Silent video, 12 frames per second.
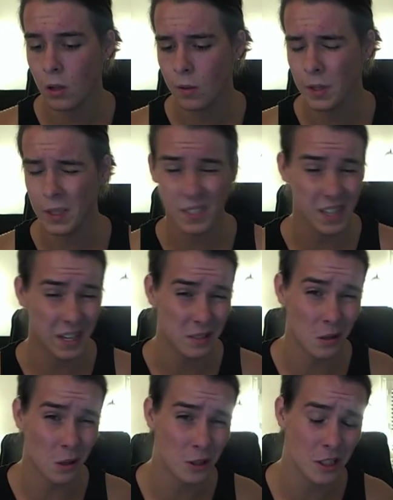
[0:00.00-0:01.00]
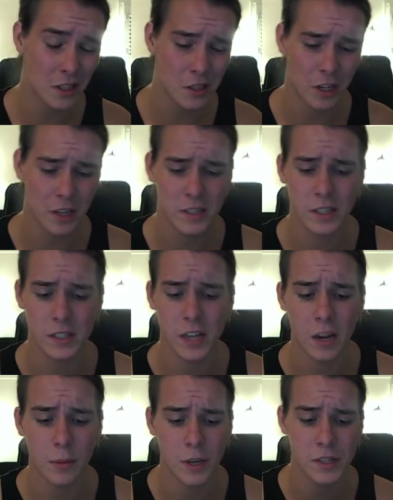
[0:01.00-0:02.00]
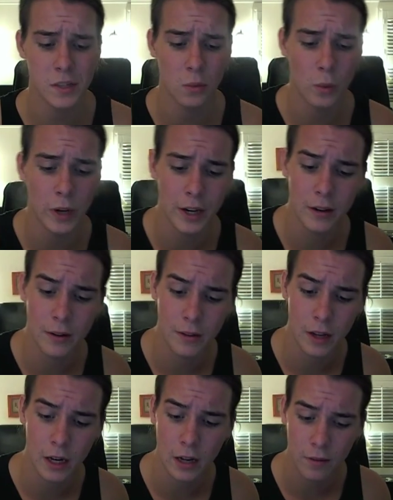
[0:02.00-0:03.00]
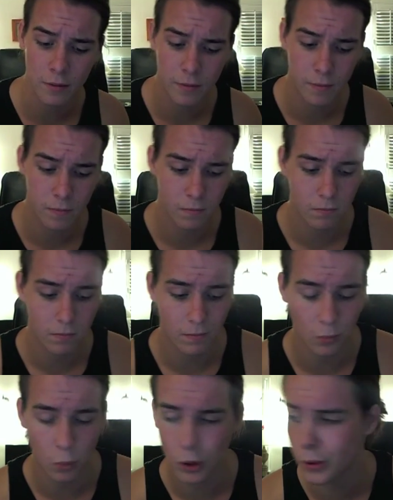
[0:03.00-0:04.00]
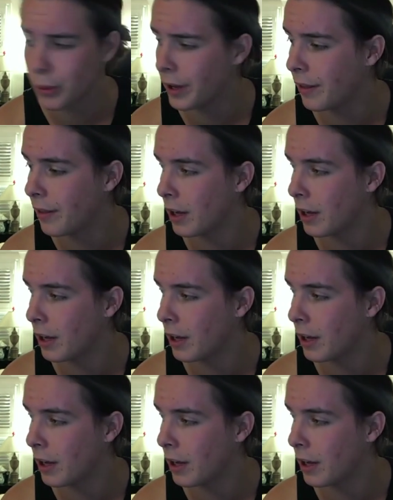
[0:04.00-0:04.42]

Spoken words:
the second largest Genesis atomizer wick that I've worked with.